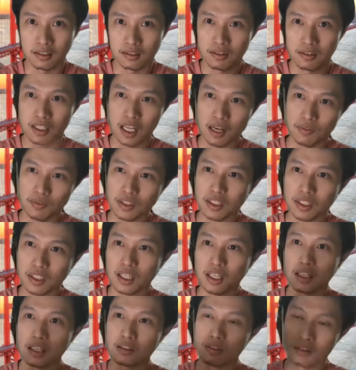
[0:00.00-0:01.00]

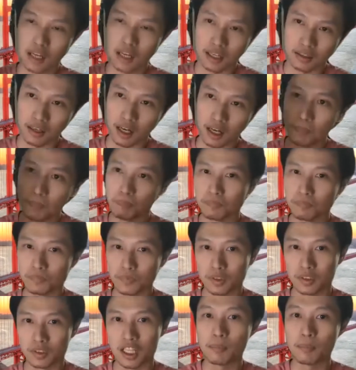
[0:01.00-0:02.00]
17 and up
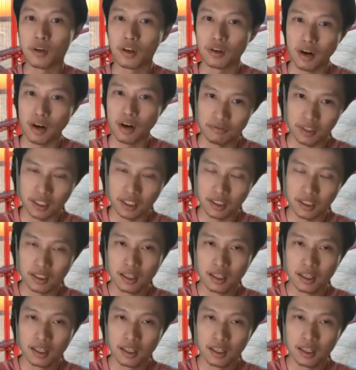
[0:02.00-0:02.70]
demographic,